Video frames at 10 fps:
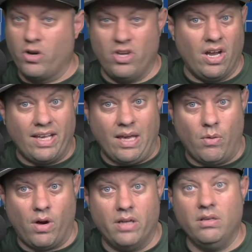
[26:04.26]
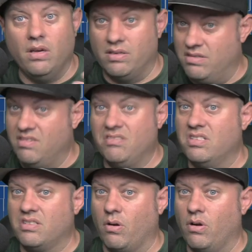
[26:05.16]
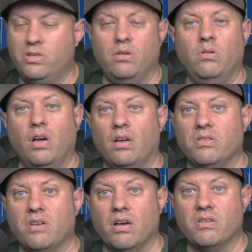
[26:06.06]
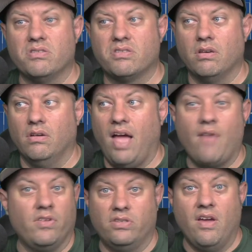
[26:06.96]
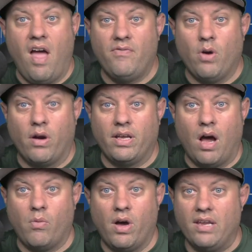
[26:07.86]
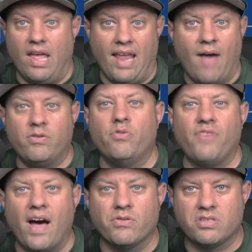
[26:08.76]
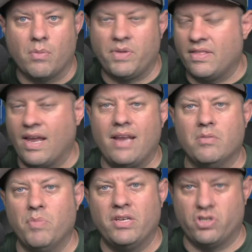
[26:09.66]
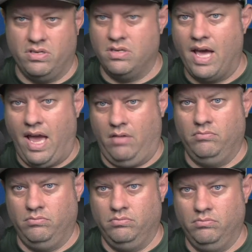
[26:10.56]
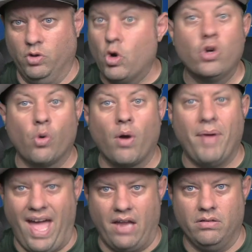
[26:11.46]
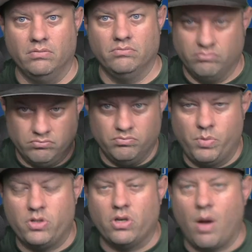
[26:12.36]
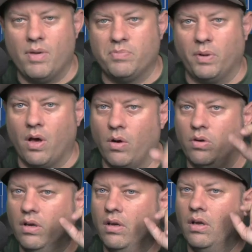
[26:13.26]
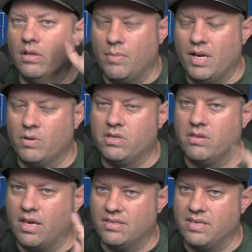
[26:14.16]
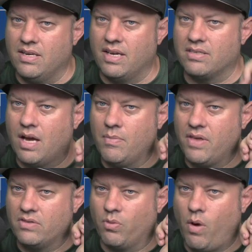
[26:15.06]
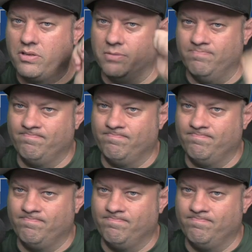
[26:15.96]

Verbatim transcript: you going to get one? Does this discourage you? Does have have you already got one? And have you found something that I didn't mention today, good or bad? Put your comments below. Let me know what you think. See you next time. Thanks for watching.